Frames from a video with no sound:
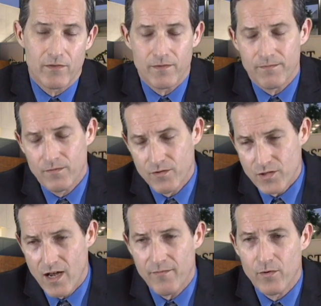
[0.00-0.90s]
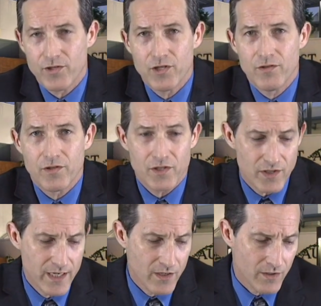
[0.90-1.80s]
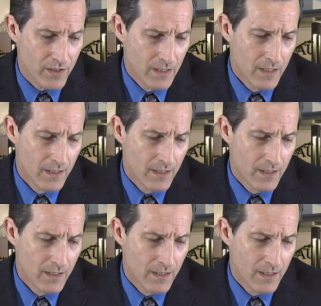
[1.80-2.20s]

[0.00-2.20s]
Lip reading: so sophomores, juniors, and seniors.